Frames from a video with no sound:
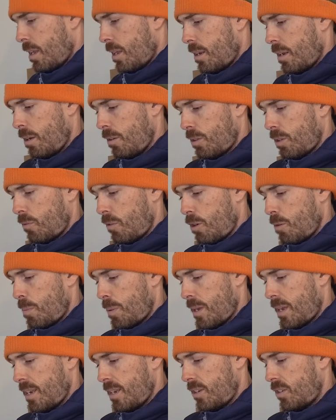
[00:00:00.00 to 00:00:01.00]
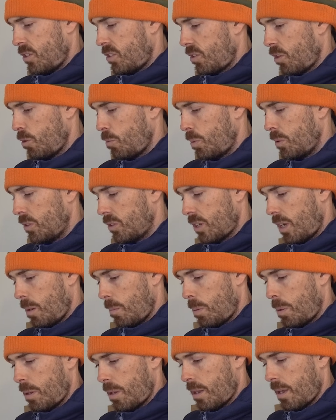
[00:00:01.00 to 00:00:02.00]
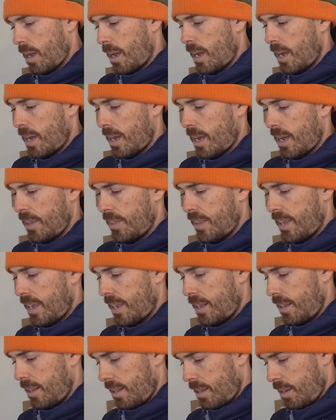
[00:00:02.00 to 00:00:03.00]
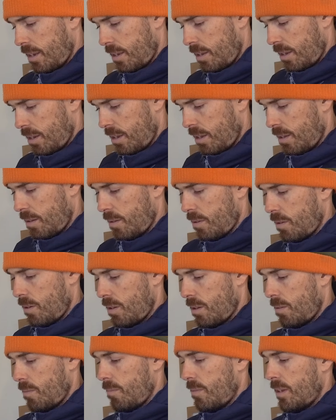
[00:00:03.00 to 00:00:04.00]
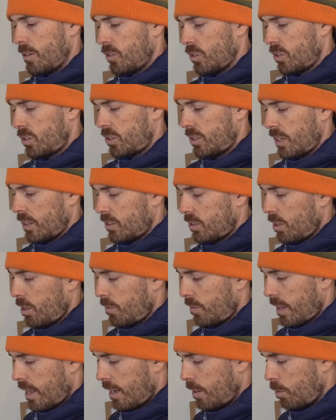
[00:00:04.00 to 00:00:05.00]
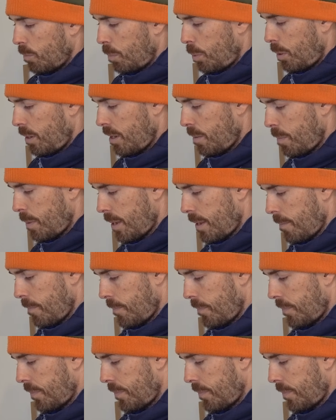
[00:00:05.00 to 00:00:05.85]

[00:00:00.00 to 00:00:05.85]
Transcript: Load the rope in, it just opens up, and then it just sits over that little pulley bit.